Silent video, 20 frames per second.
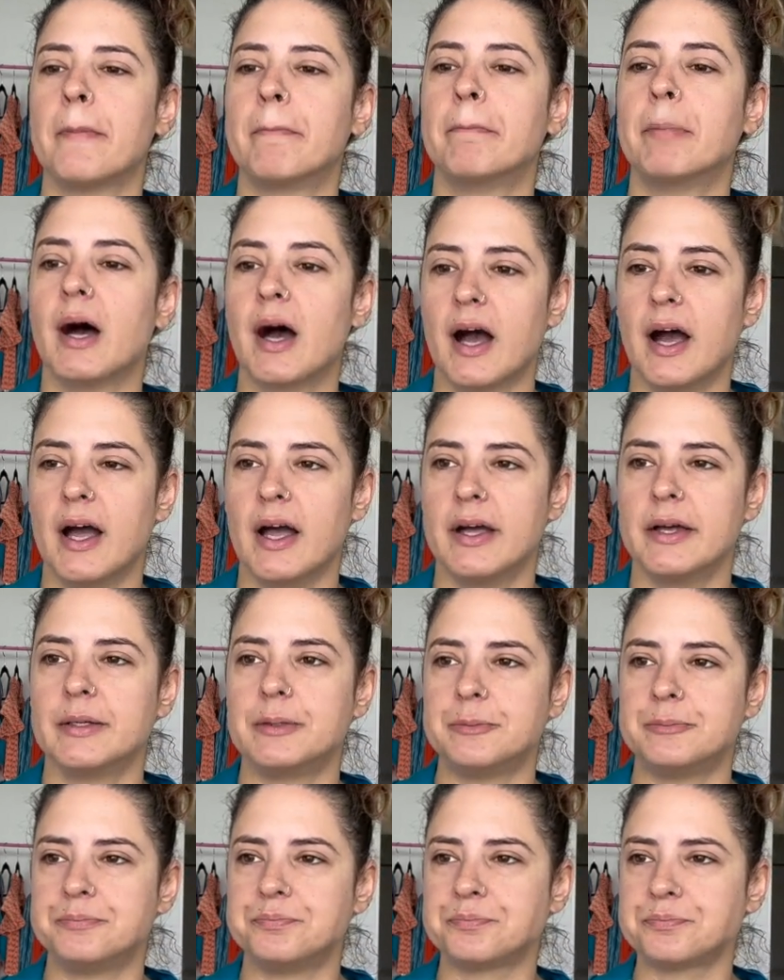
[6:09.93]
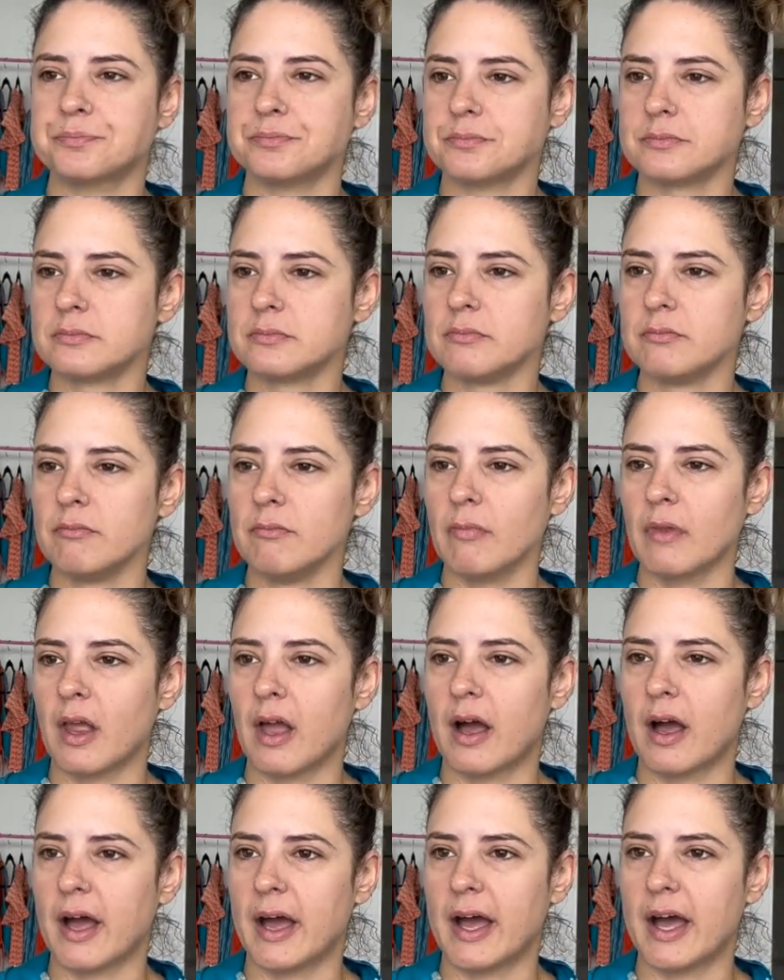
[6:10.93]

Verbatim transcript: But I